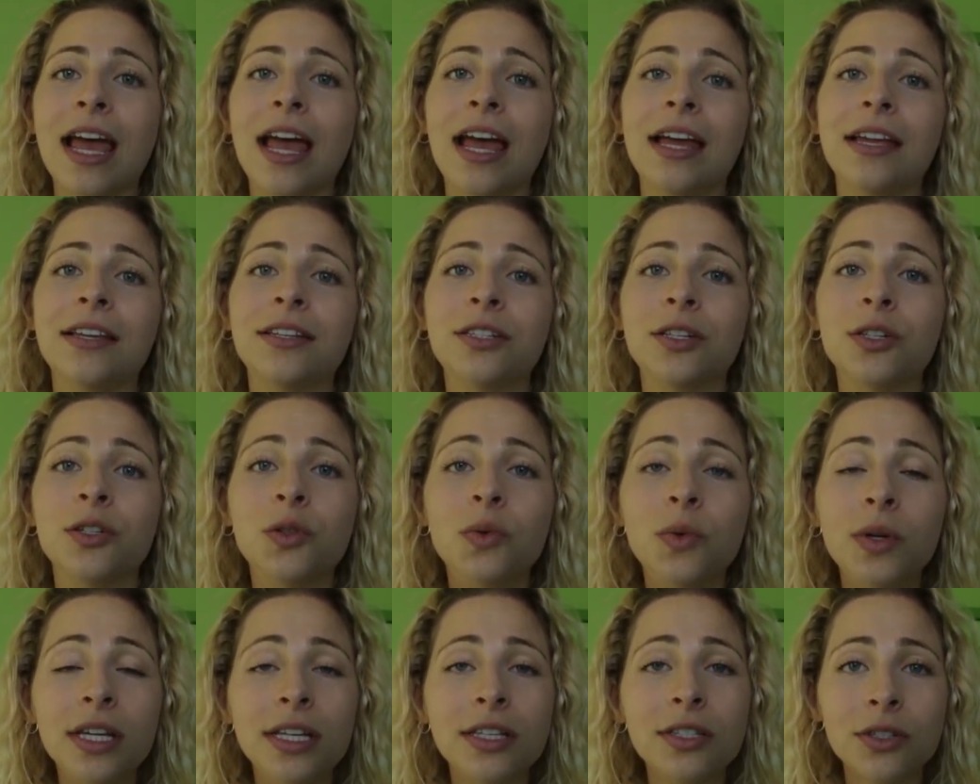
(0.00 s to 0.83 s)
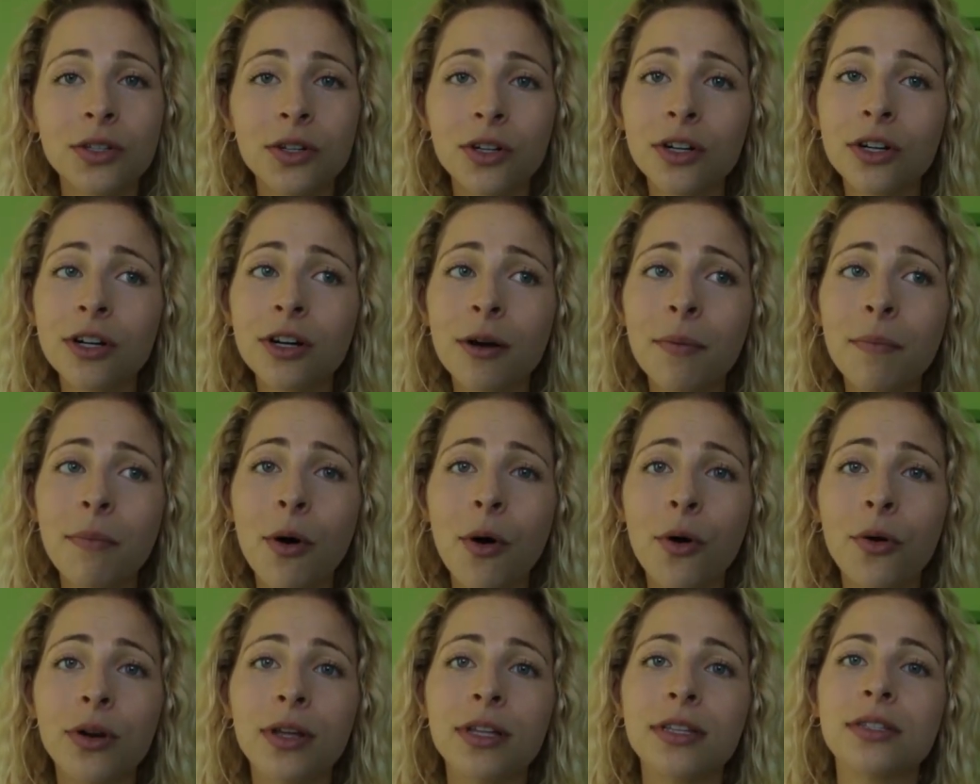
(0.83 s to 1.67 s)
and to tweak certain
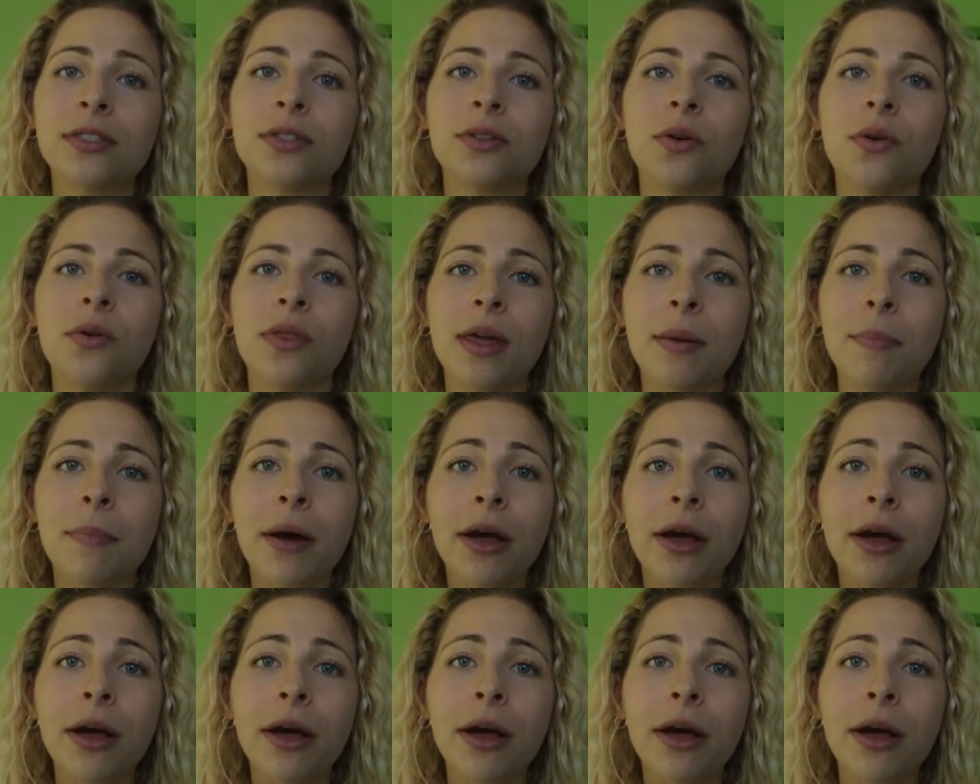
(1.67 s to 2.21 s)
components so they